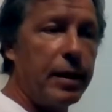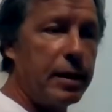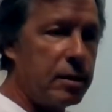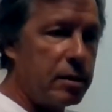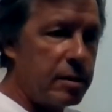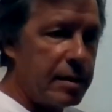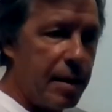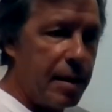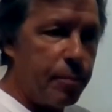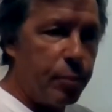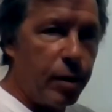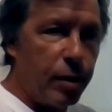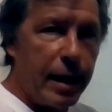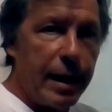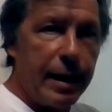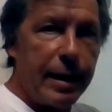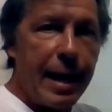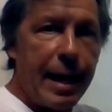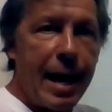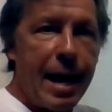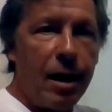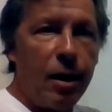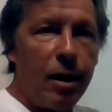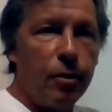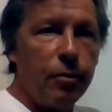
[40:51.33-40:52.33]
They
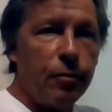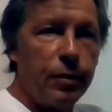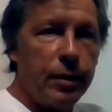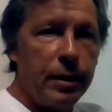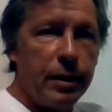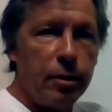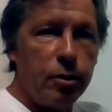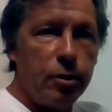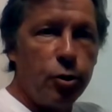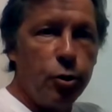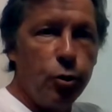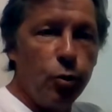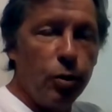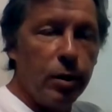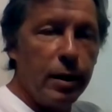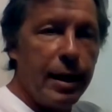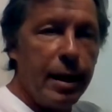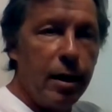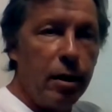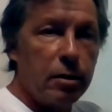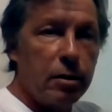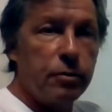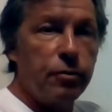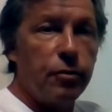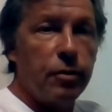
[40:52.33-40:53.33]
separate out the 2
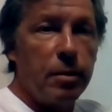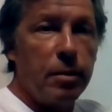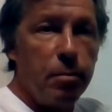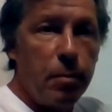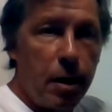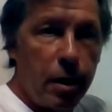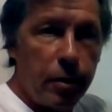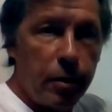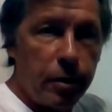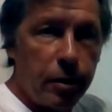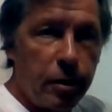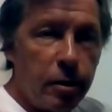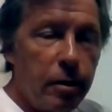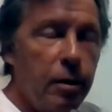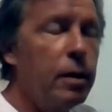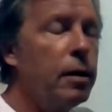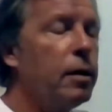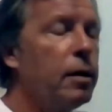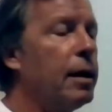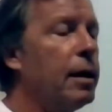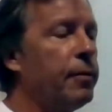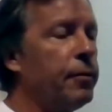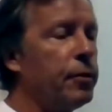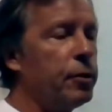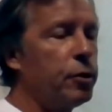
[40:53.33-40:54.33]
alleles for the mother
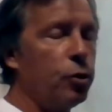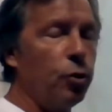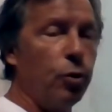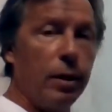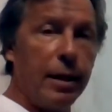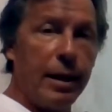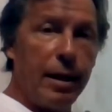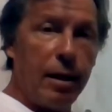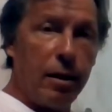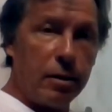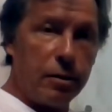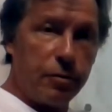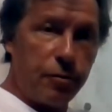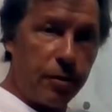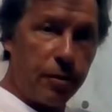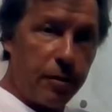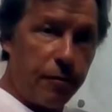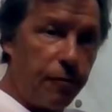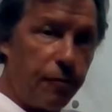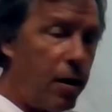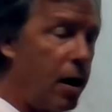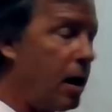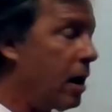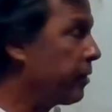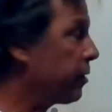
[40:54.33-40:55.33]
and the 2 alleles for
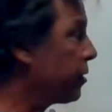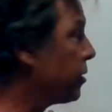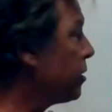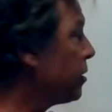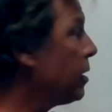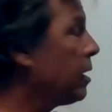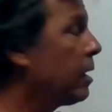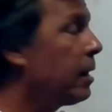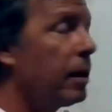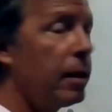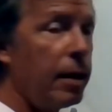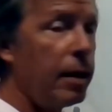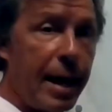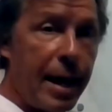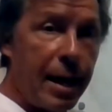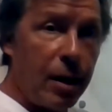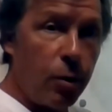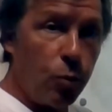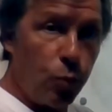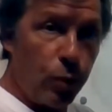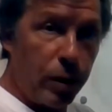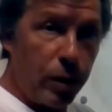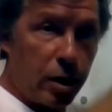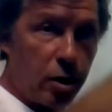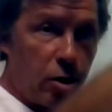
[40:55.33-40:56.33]
the father,
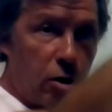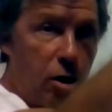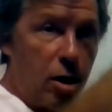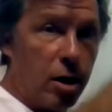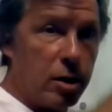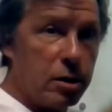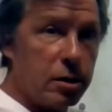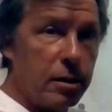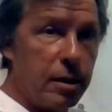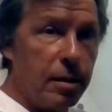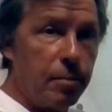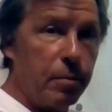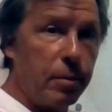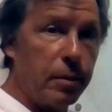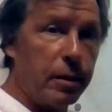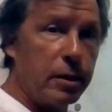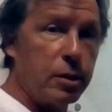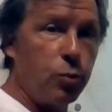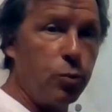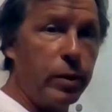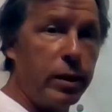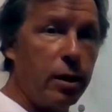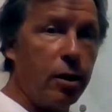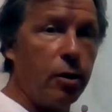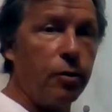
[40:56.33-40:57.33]
and we cross them
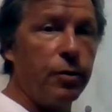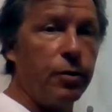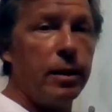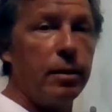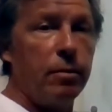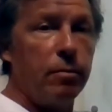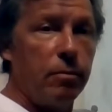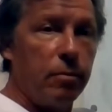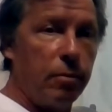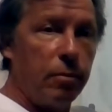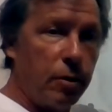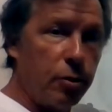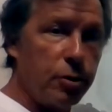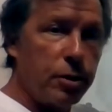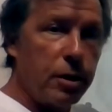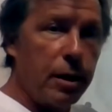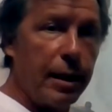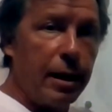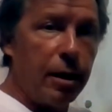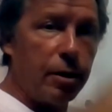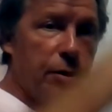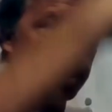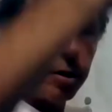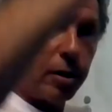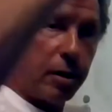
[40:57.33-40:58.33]
because we know that those
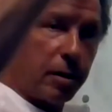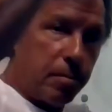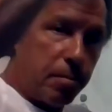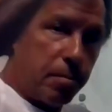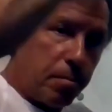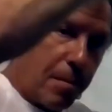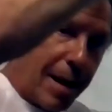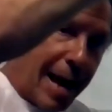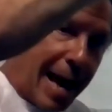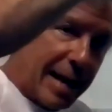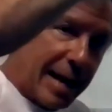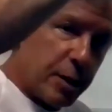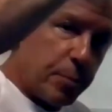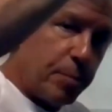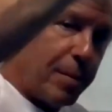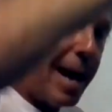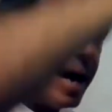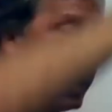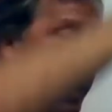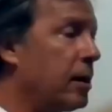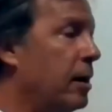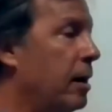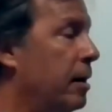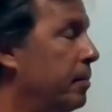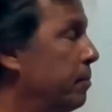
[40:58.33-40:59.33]
alleles are going to match
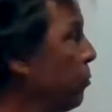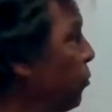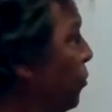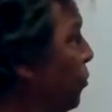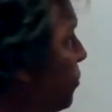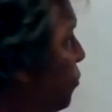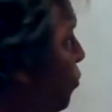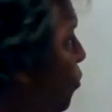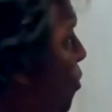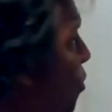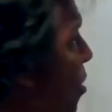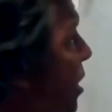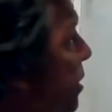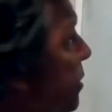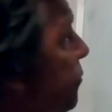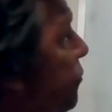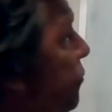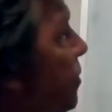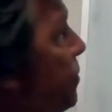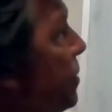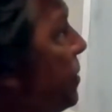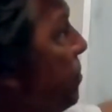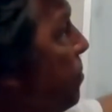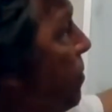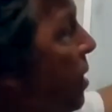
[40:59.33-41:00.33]
back up with one
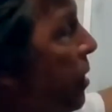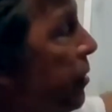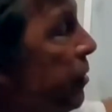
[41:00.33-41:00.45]
from the